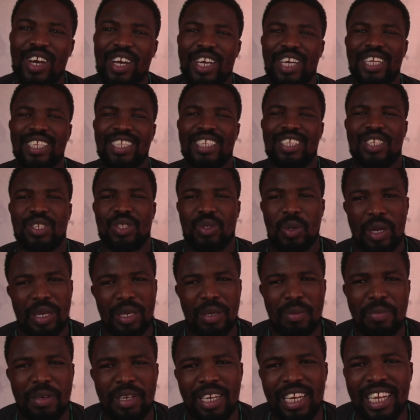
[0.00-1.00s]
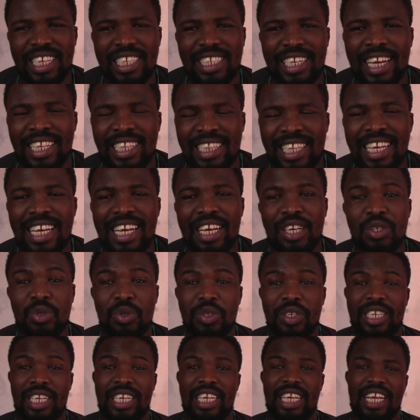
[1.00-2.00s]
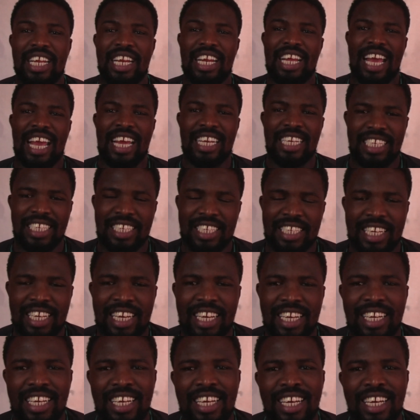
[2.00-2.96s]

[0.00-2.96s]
It's 20 minutes. I think I should end it here.